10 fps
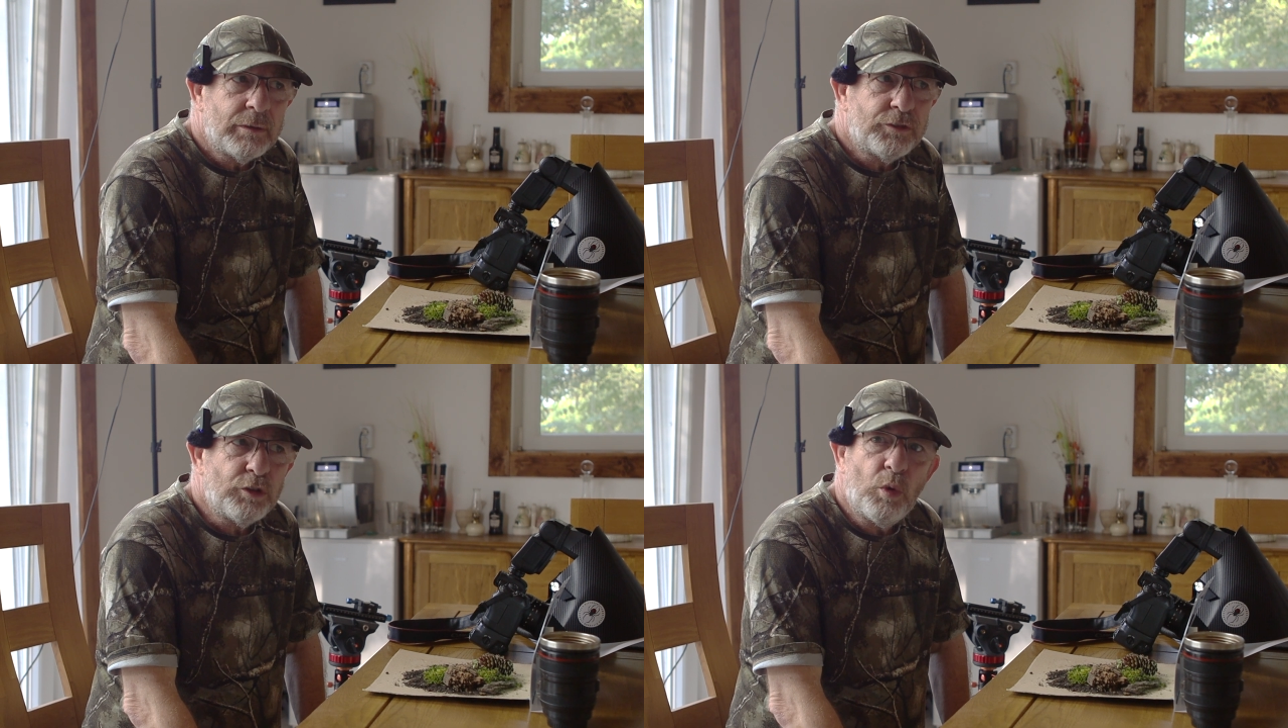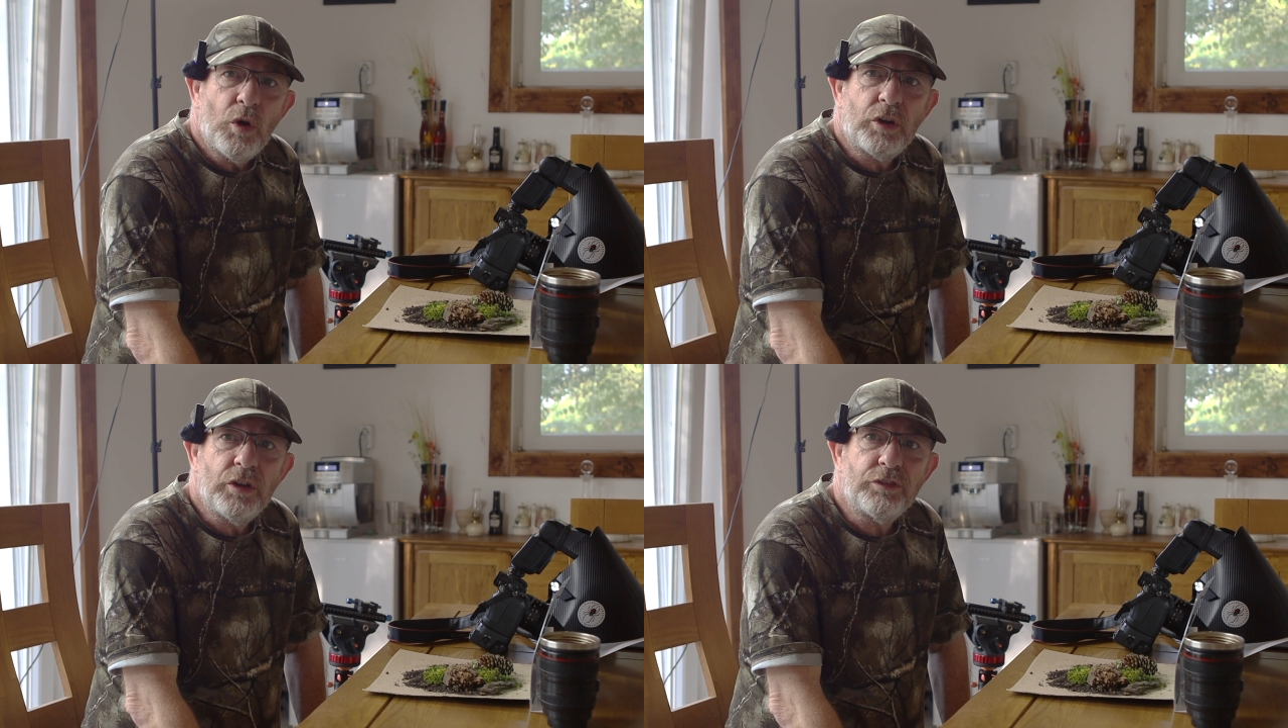to
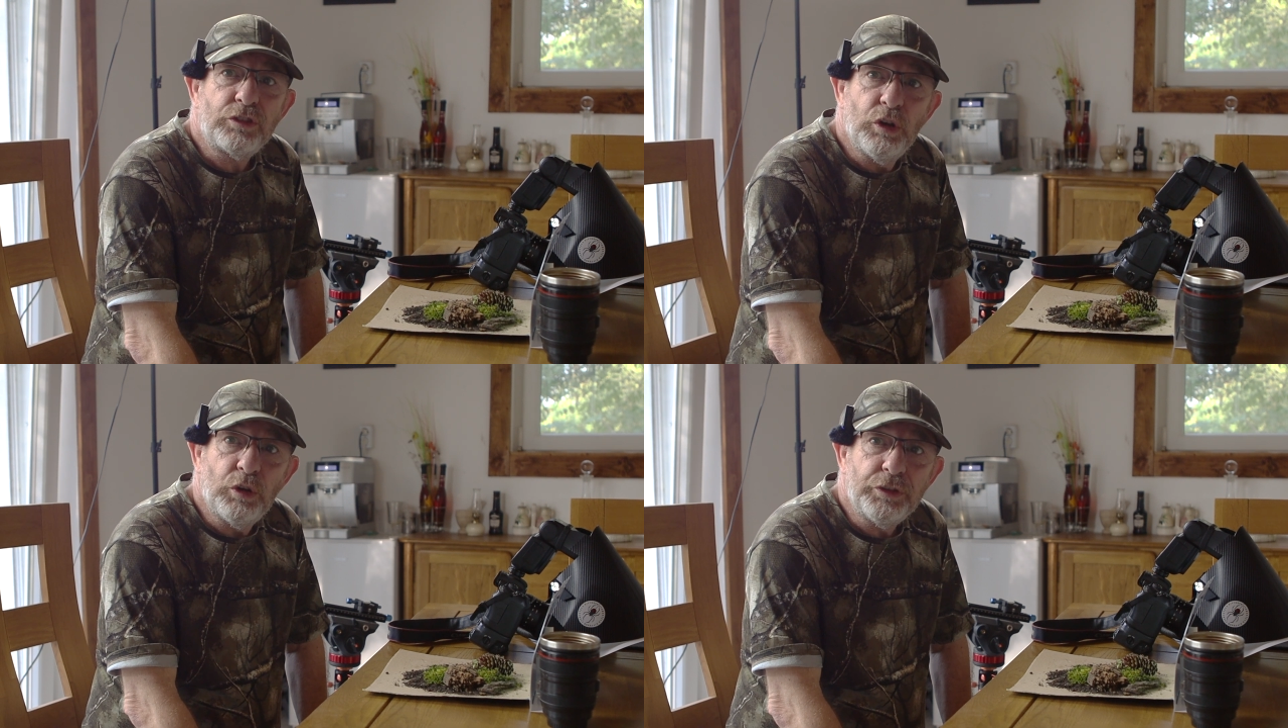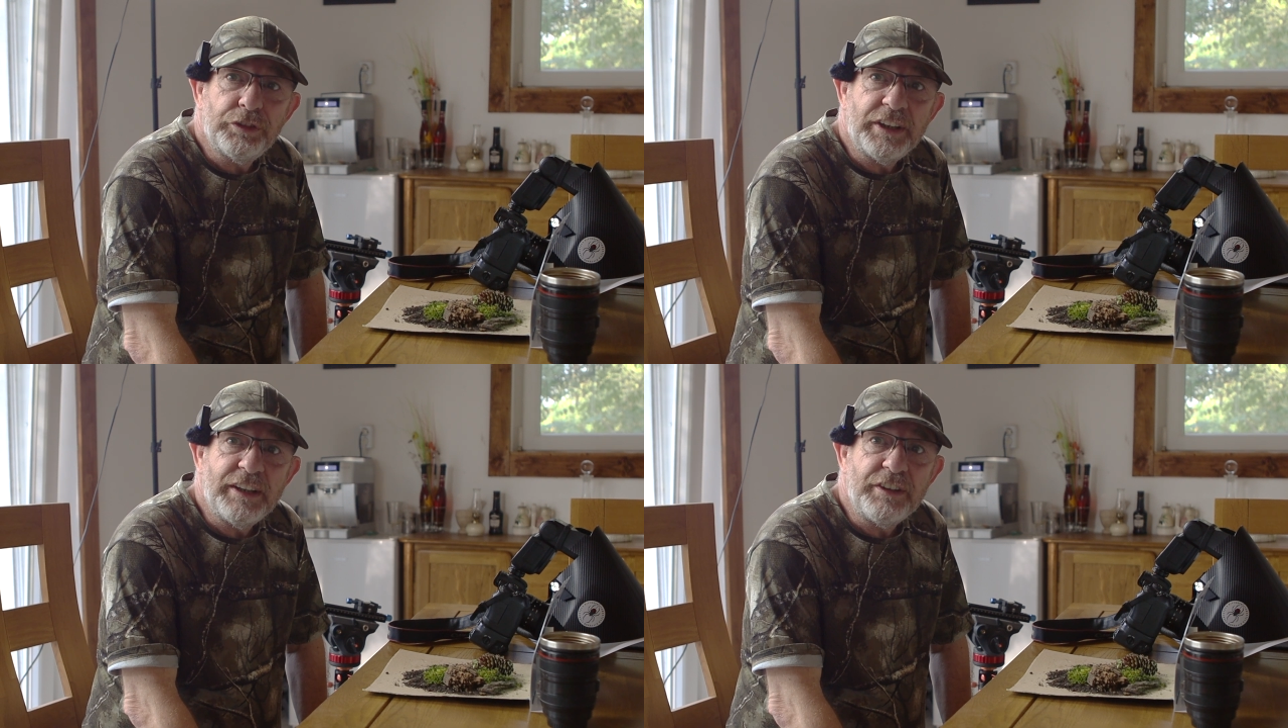work as good
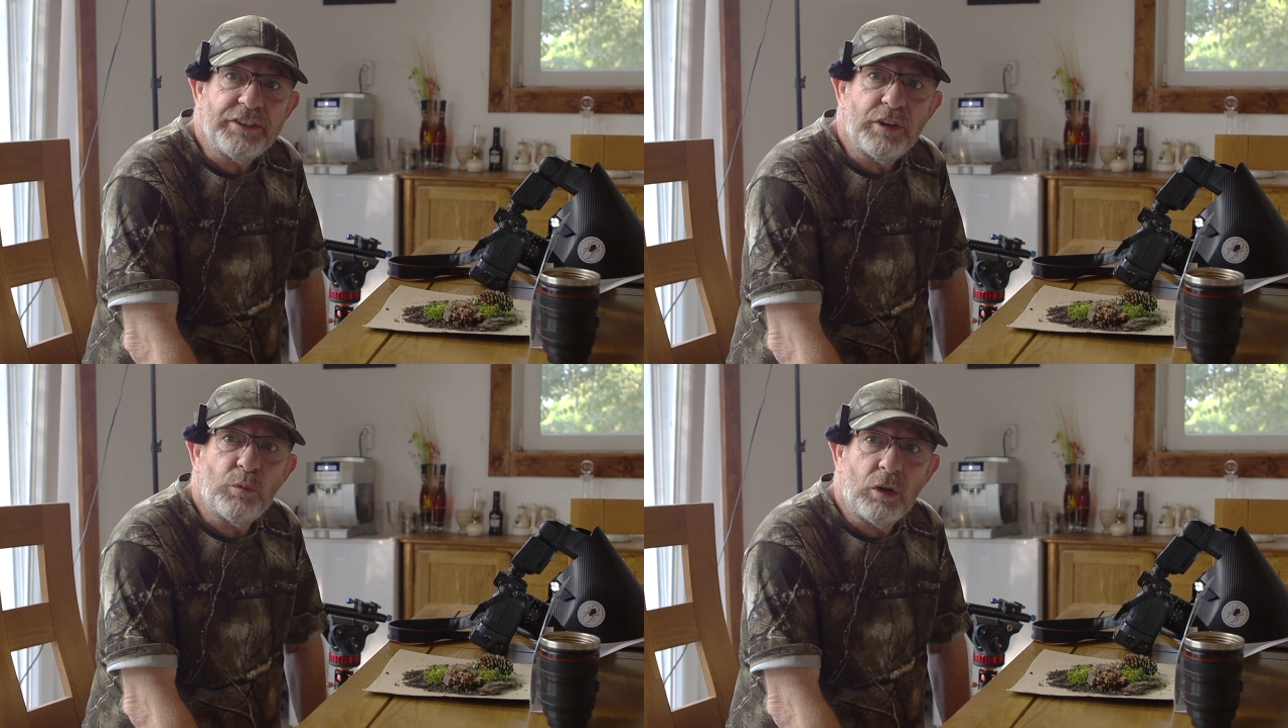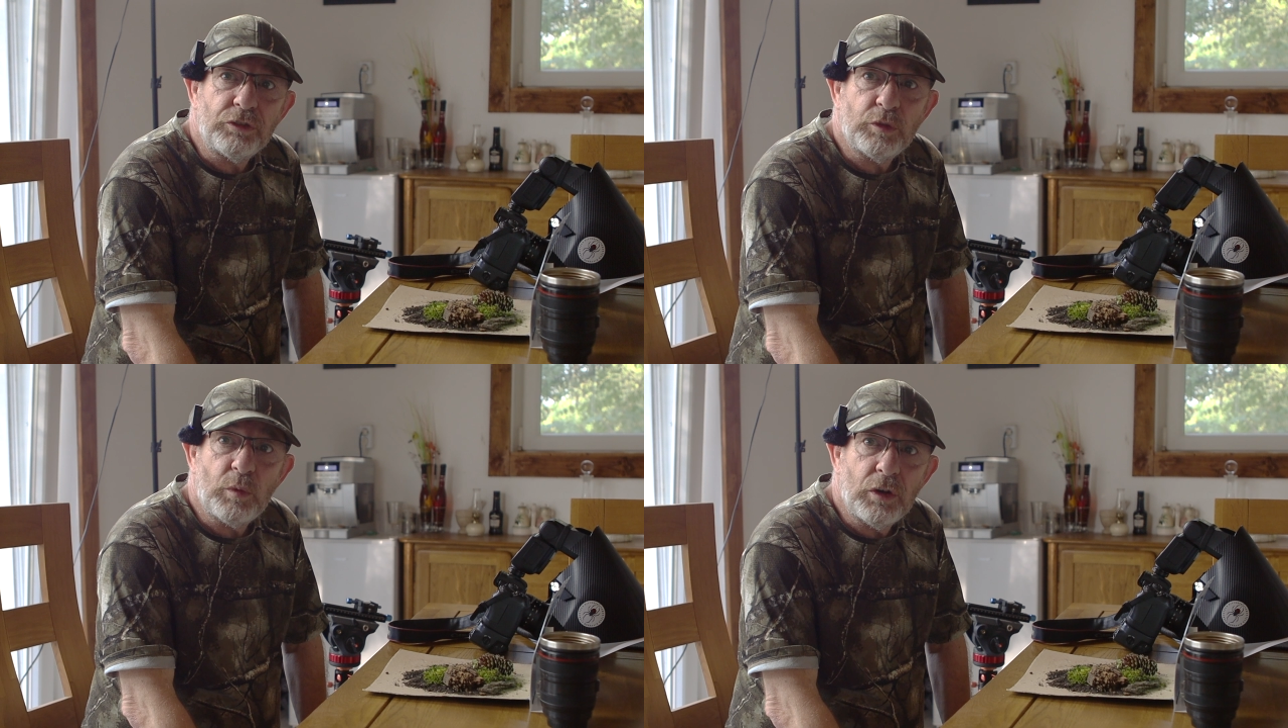if it's at
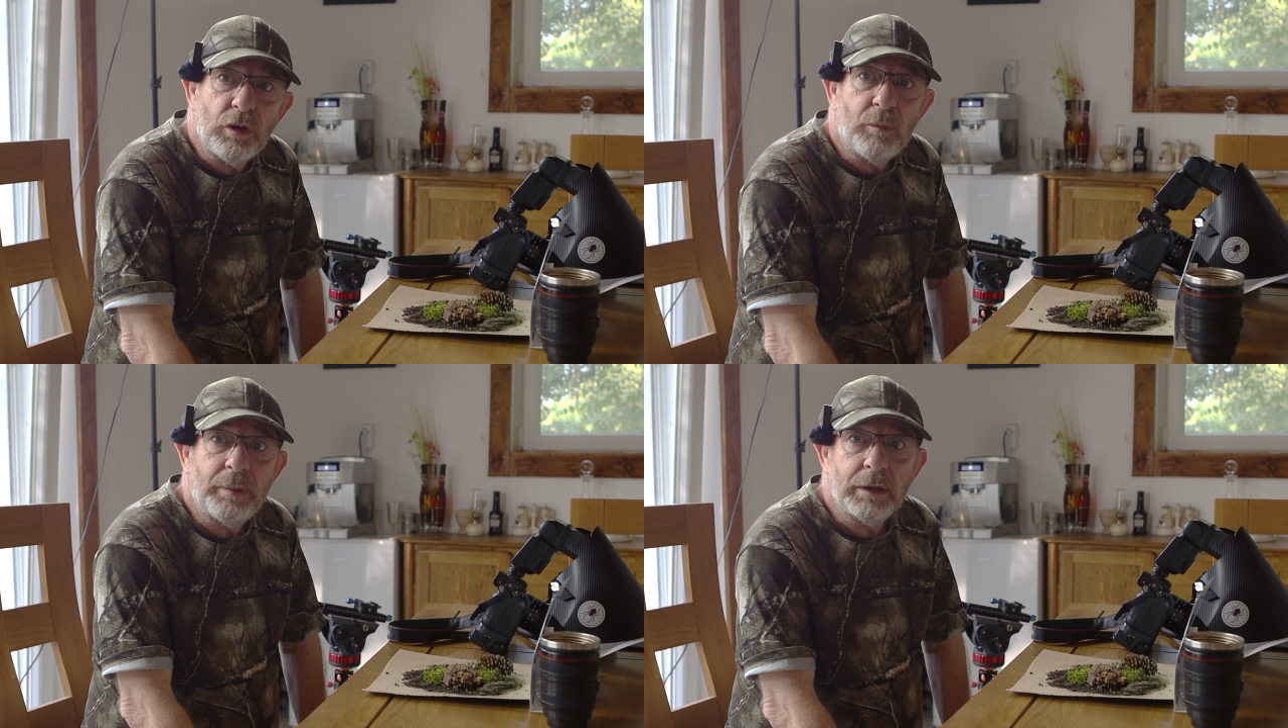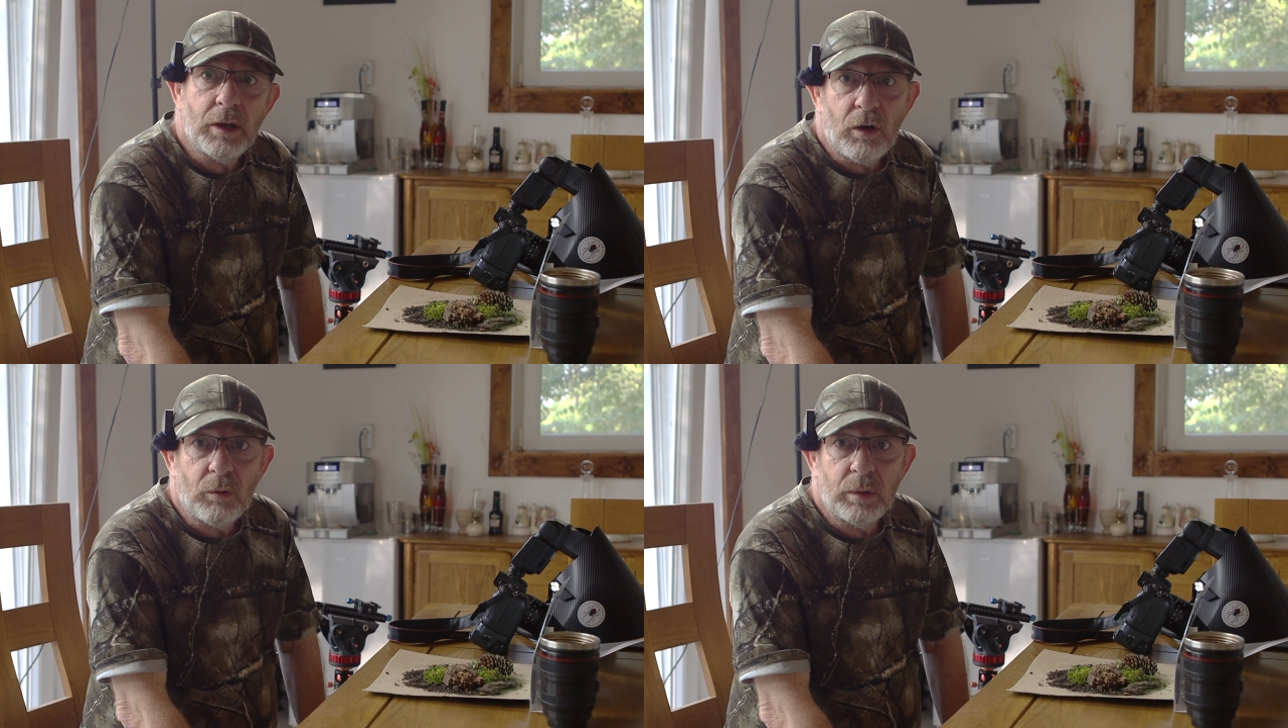1:1 or
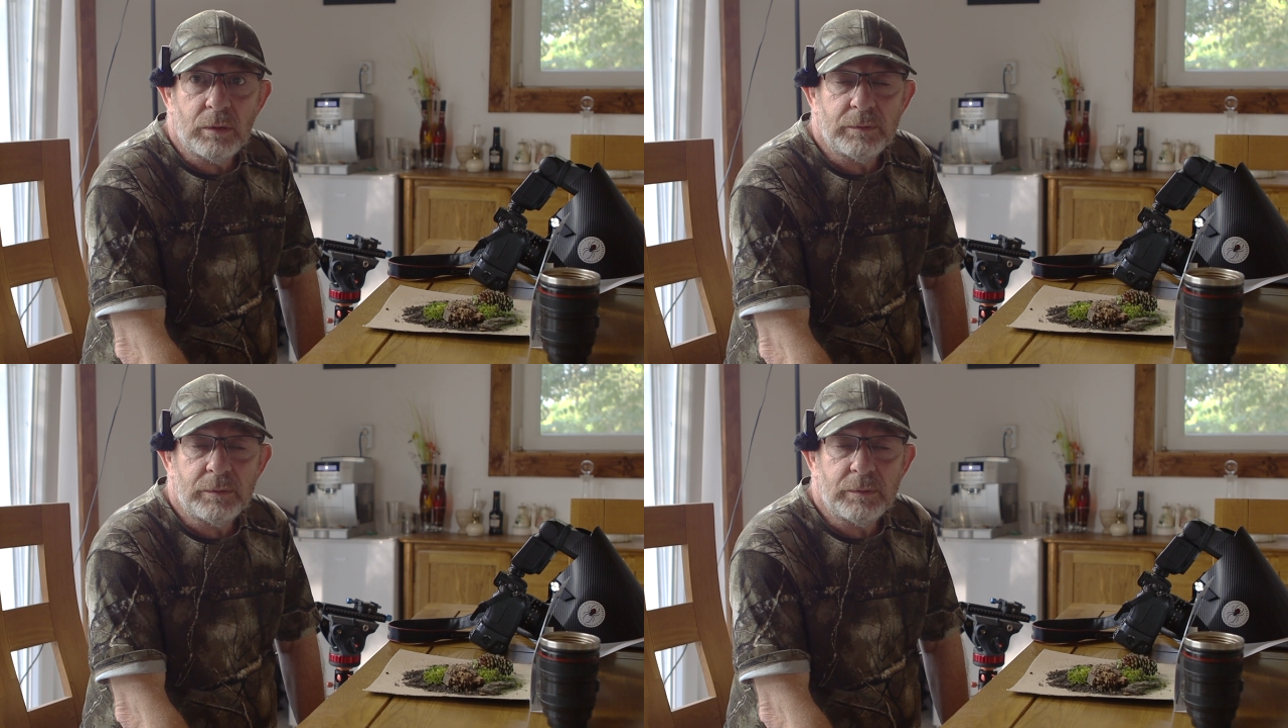below.